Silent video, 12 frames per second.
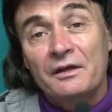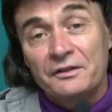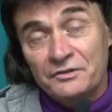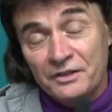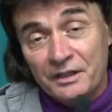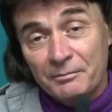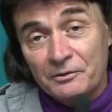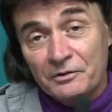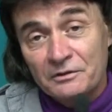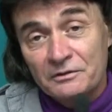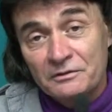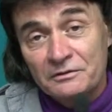
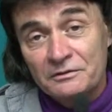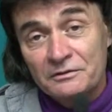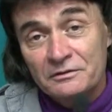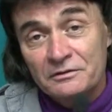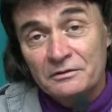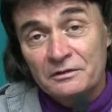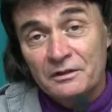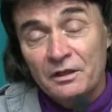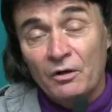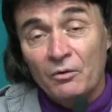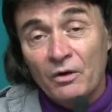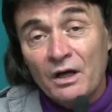Example,
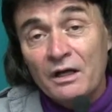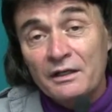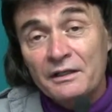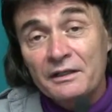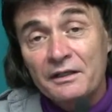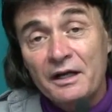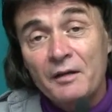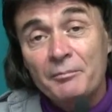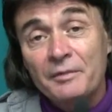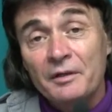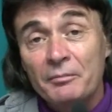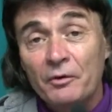a rock
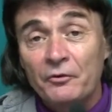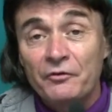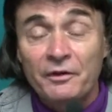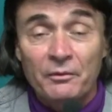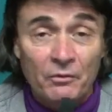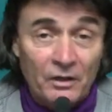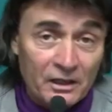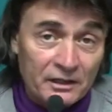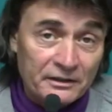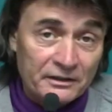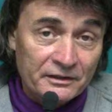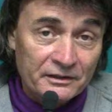cannot be both a
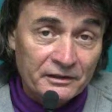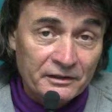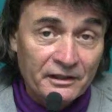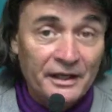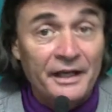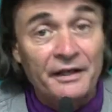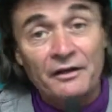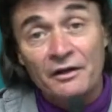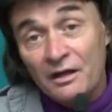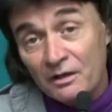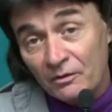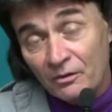rock and
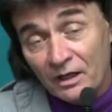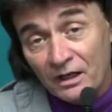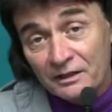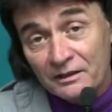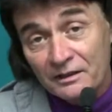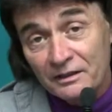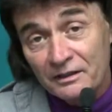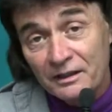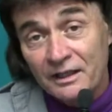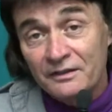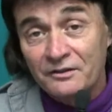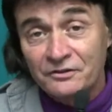not a rock
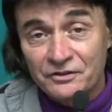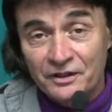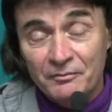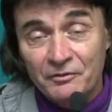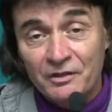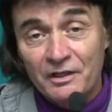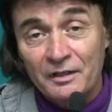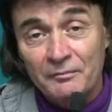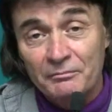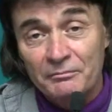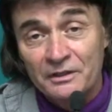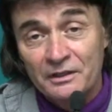at the same
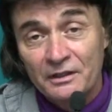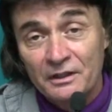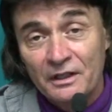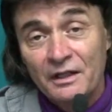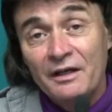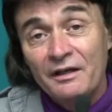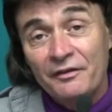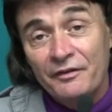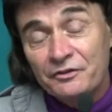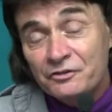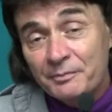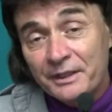time.
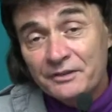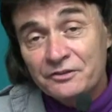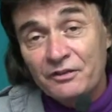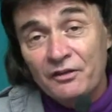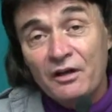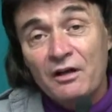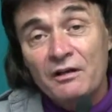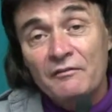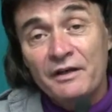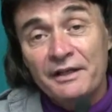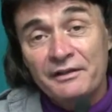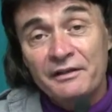This makes the law
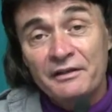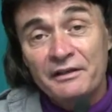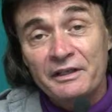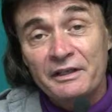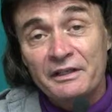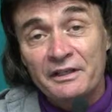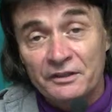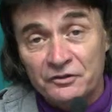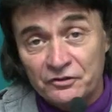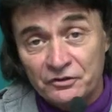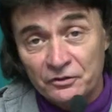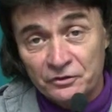of identity
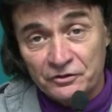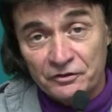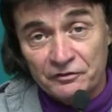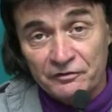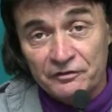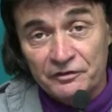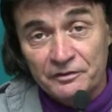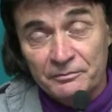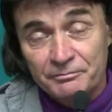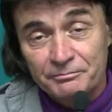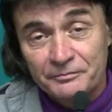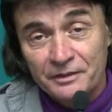exclusive.
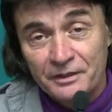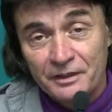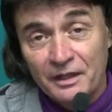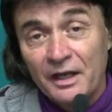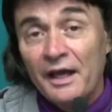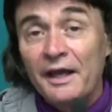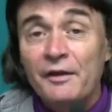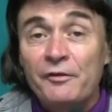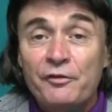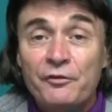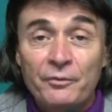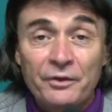
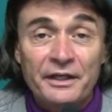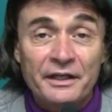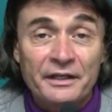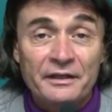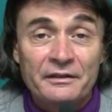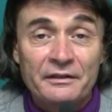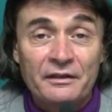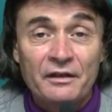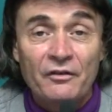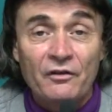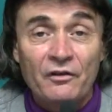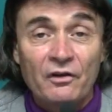And 3,
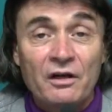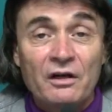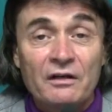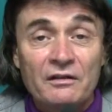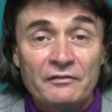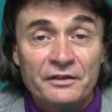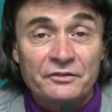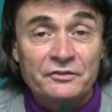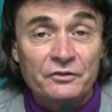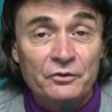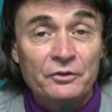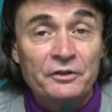the law of
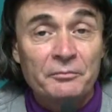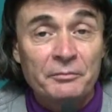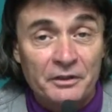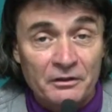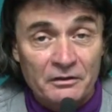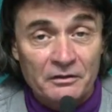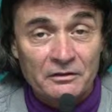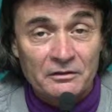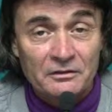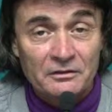excluded middle.